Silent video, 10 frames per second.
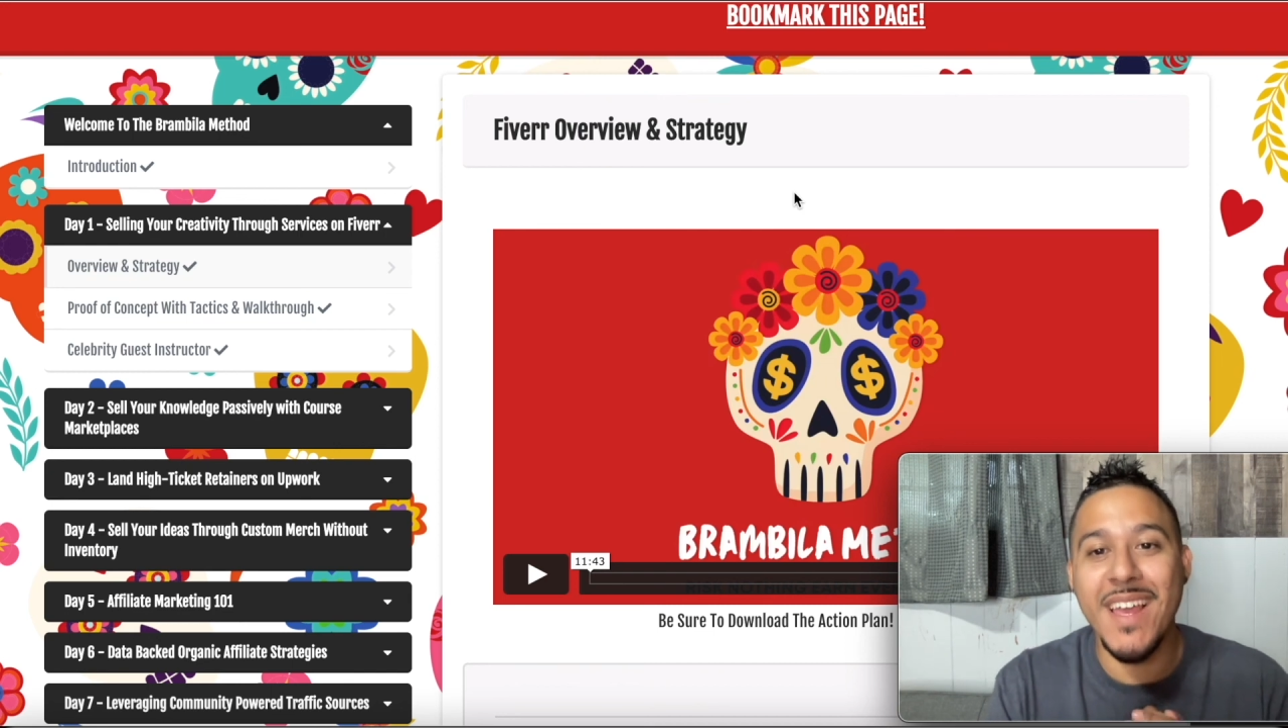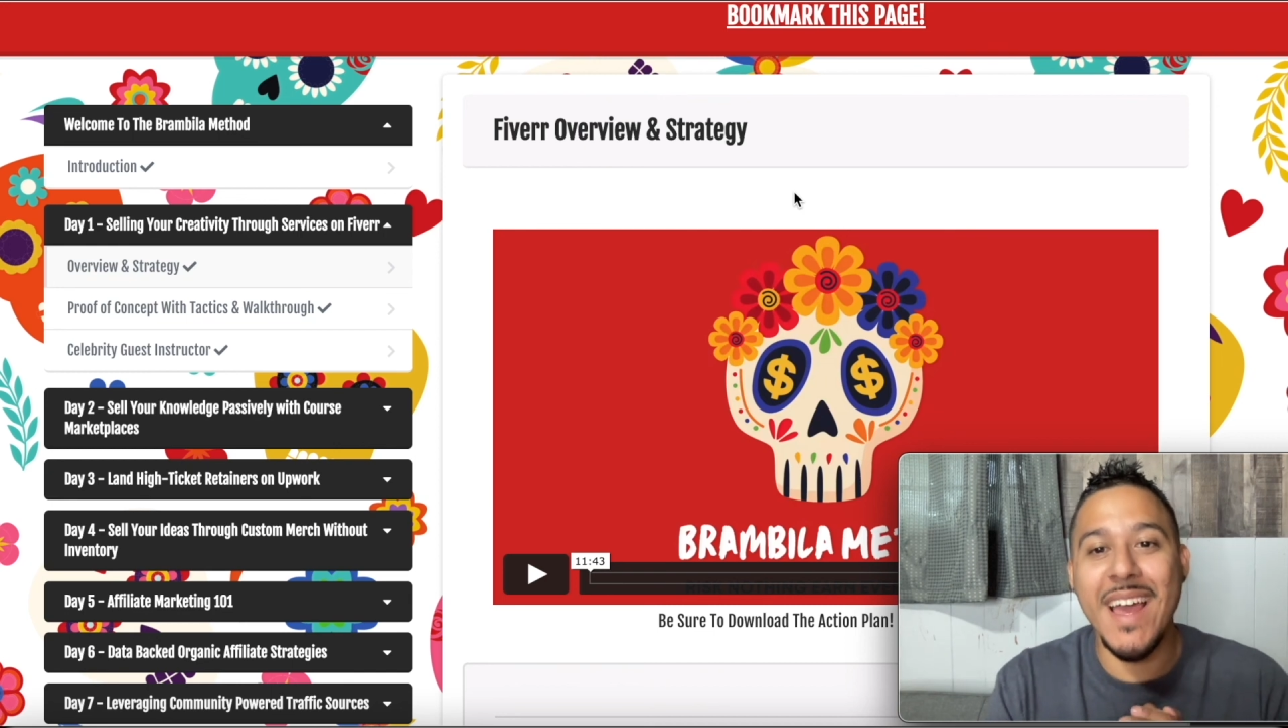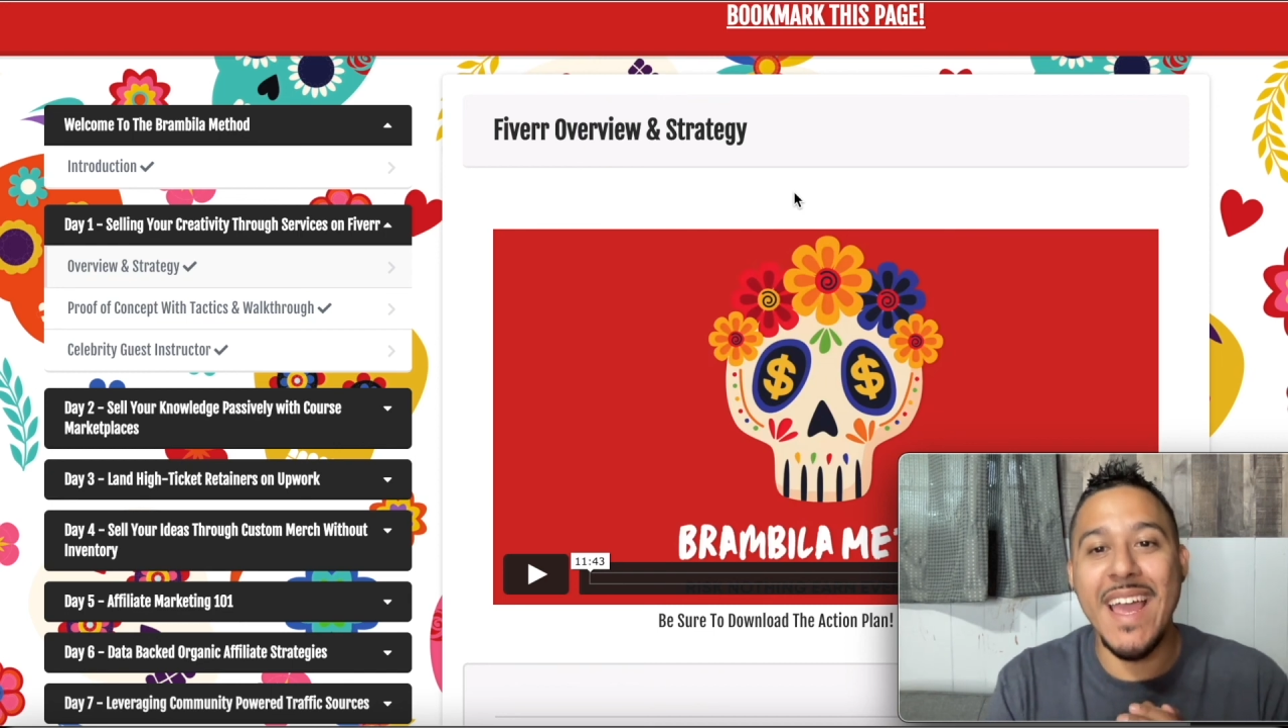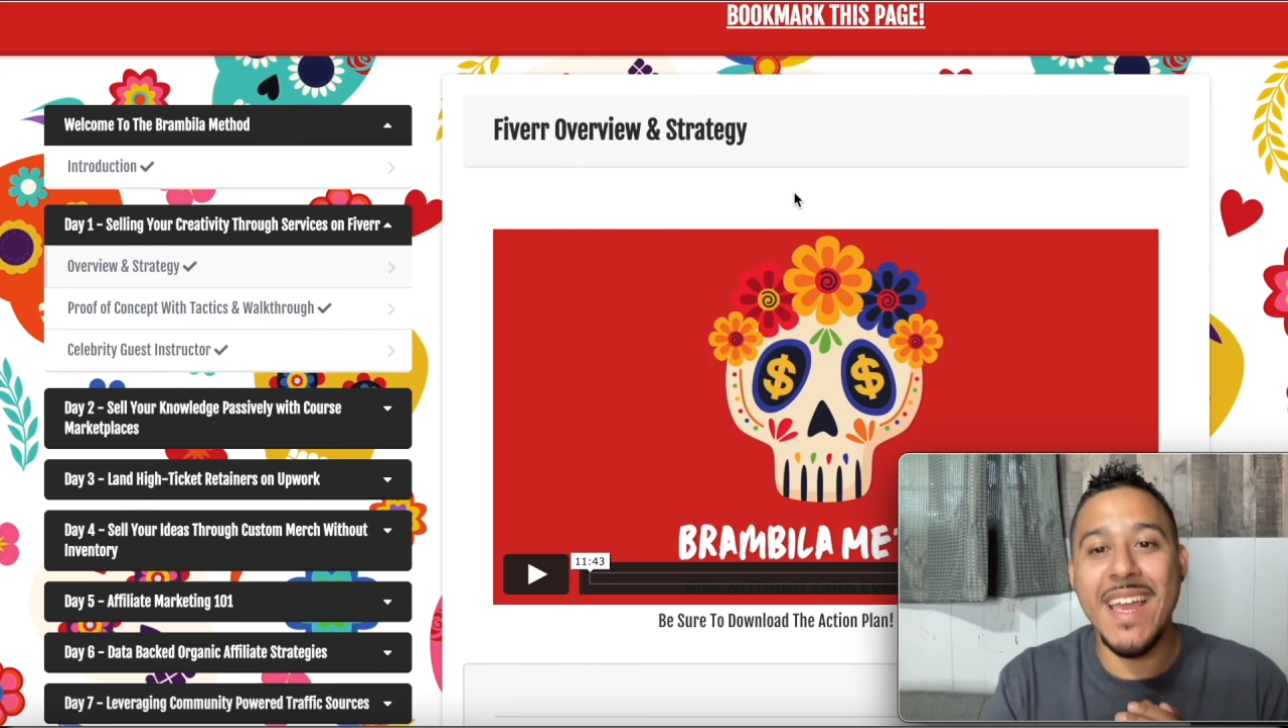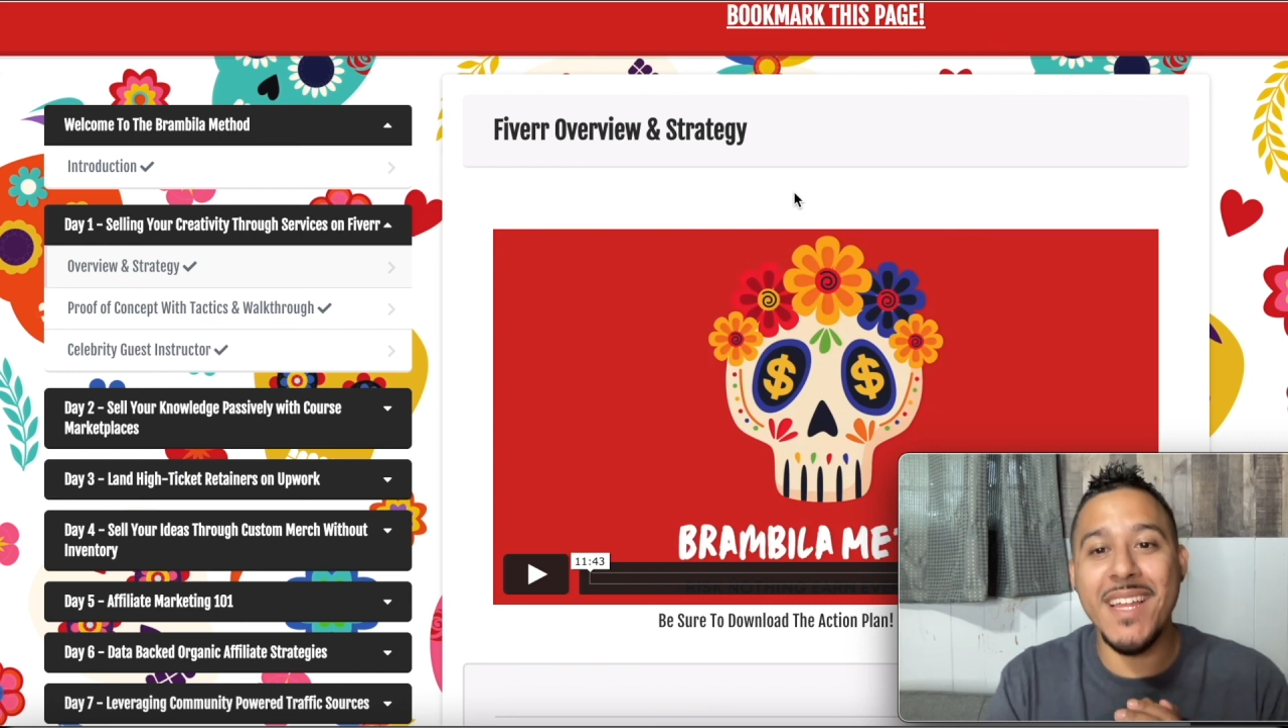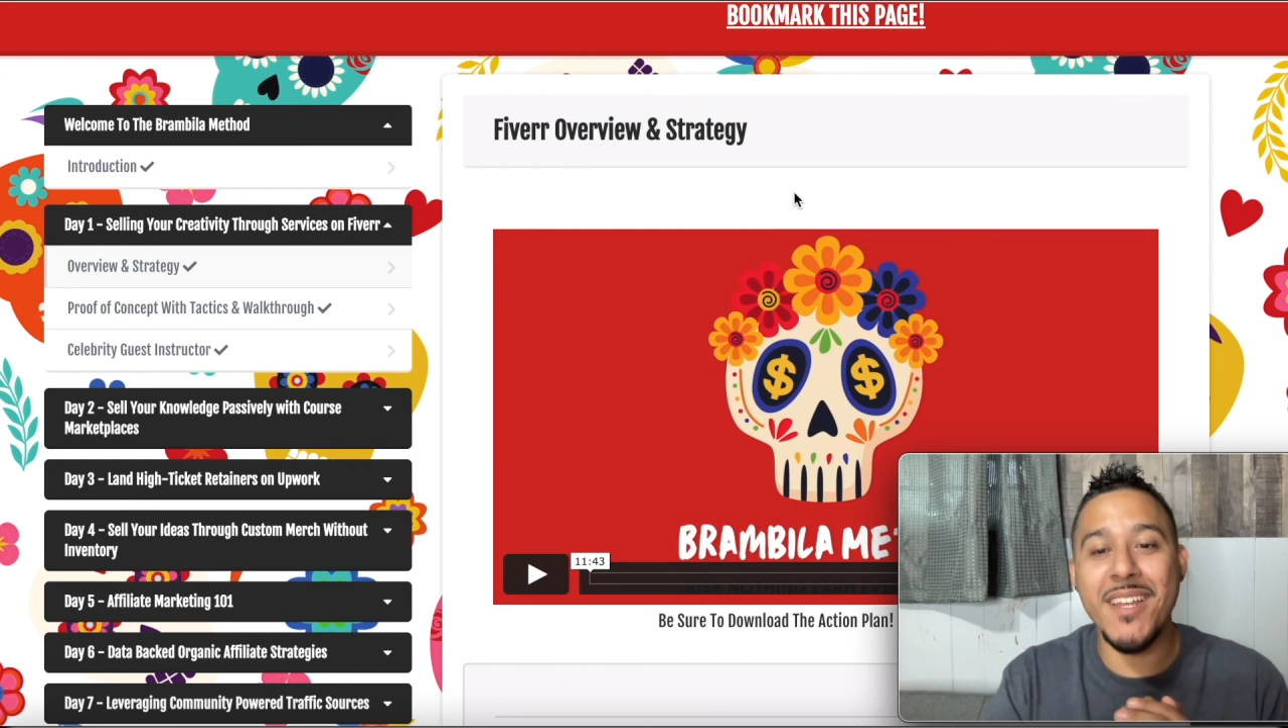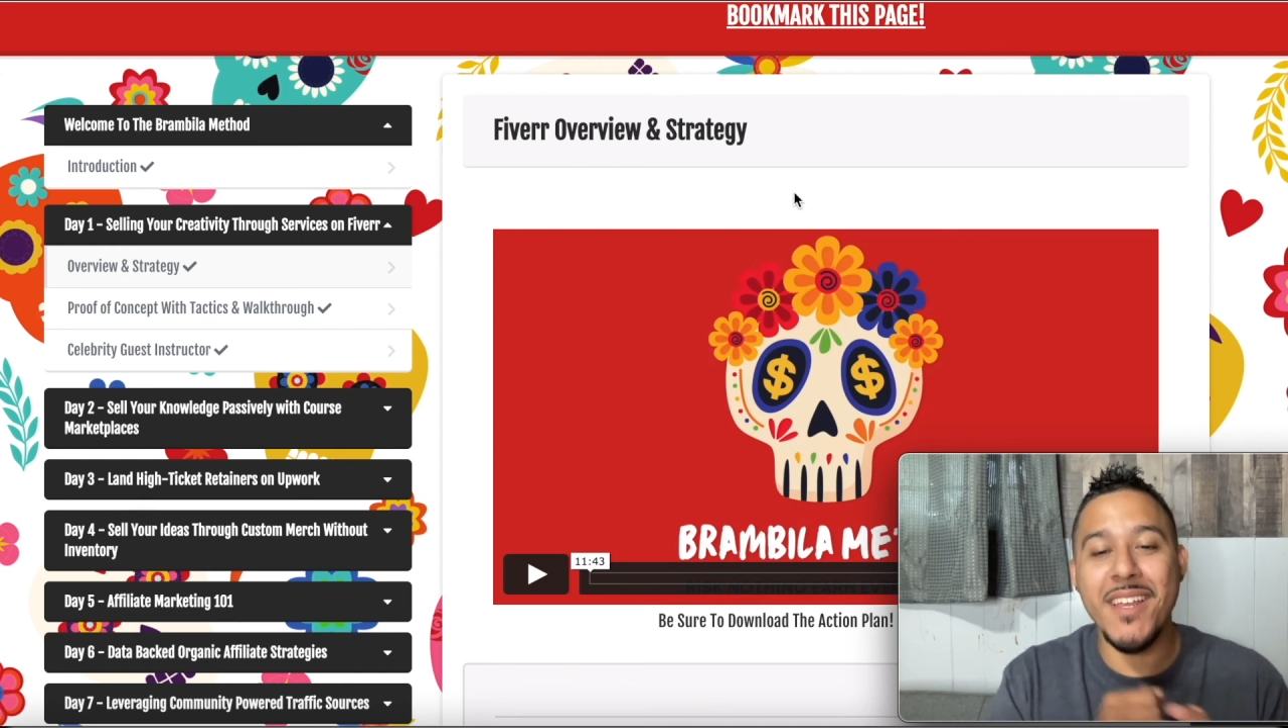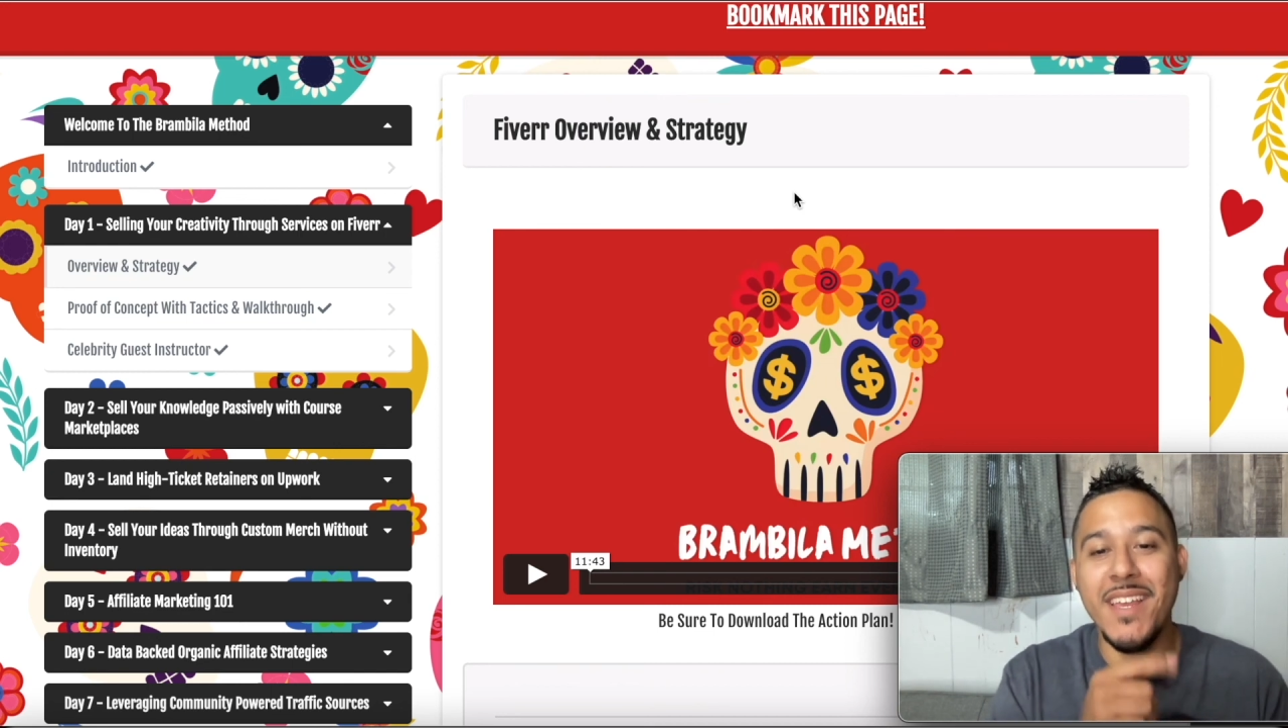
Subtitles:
And